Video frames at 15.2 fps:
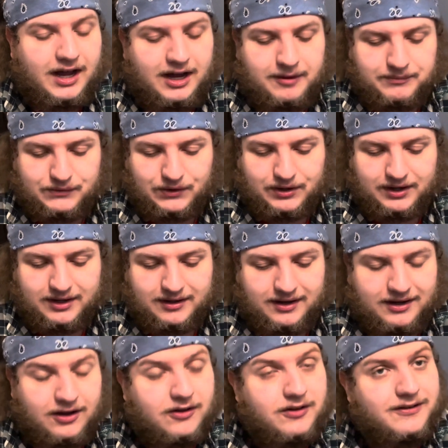I'm sorry, I
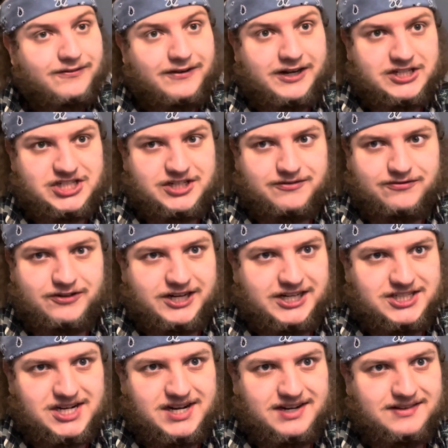call it
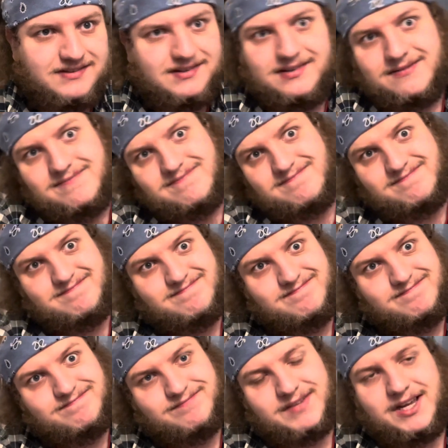franchise.
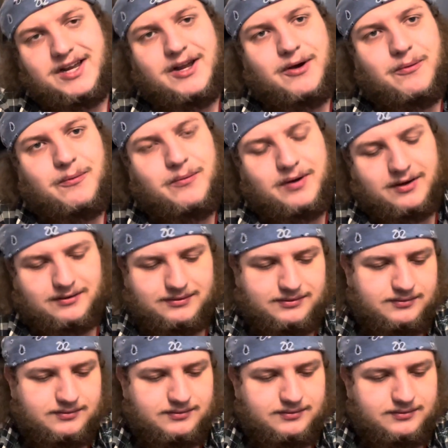What?